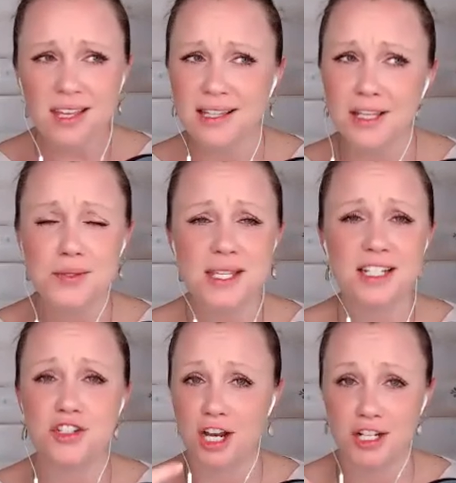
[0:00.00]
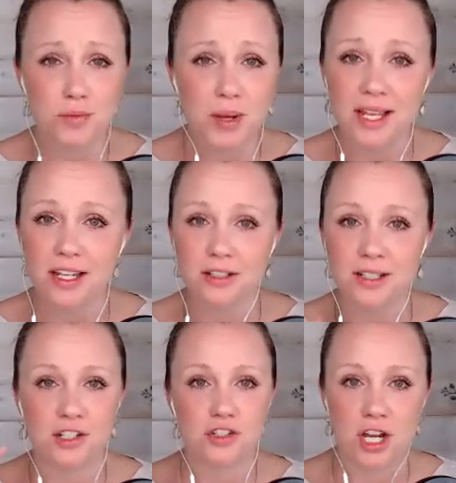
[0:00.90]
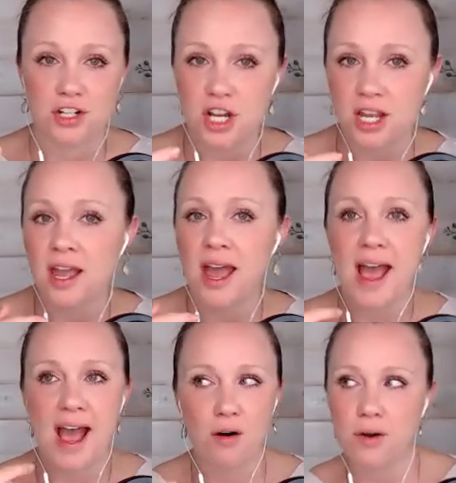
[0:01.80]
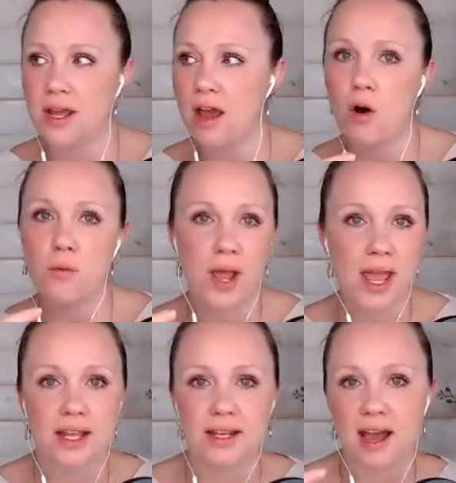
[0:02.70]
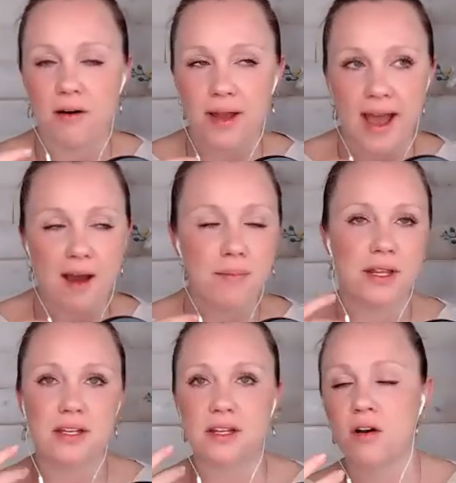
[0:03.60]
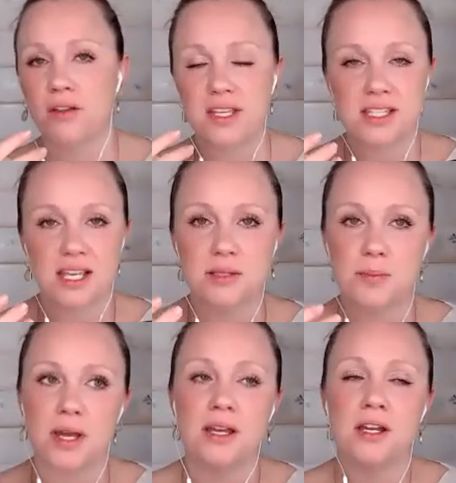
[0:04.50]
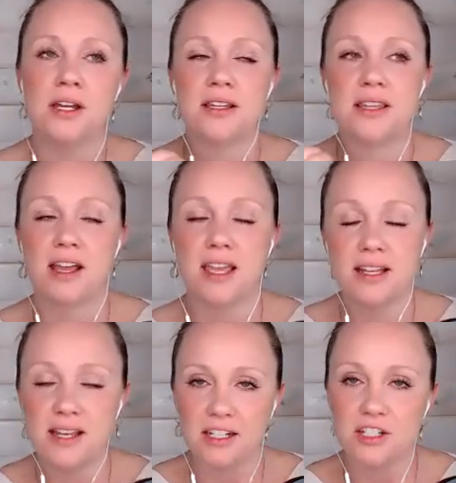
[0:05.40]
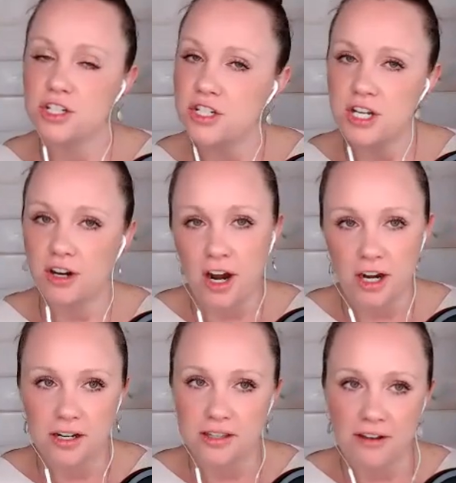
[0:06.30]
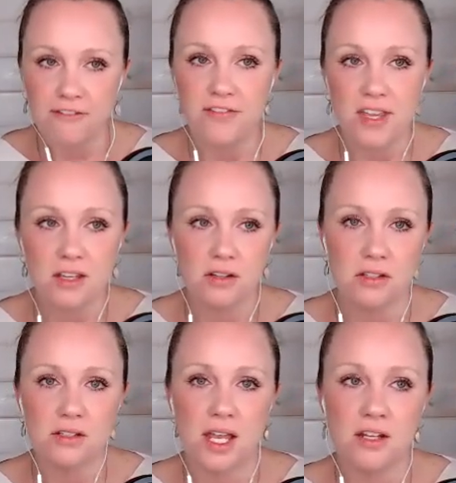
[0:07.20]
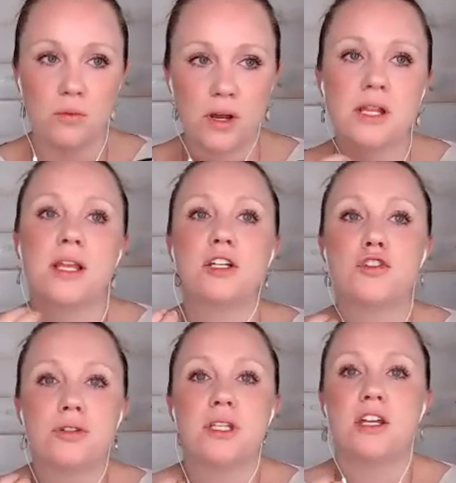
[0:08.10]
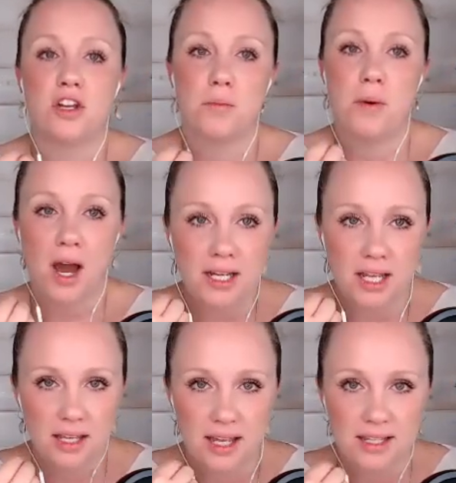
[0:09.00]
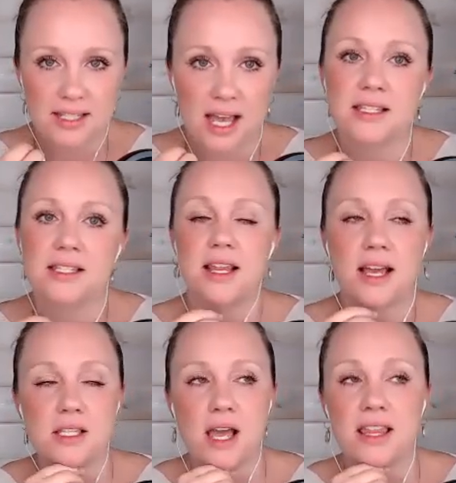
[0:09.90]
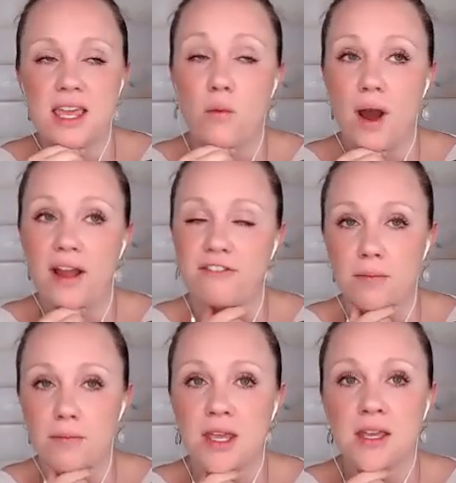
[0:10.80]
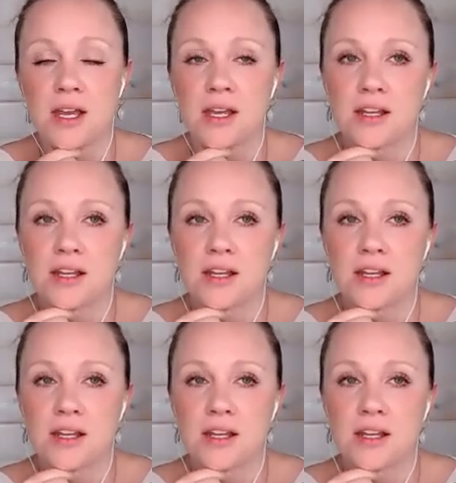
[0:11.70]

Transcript: like you said, judgment, you're like judging how it all went and how it happened and all these things. But that connection to your heart and that feel and like truly in your body in that sense. And that's, I think, why for me,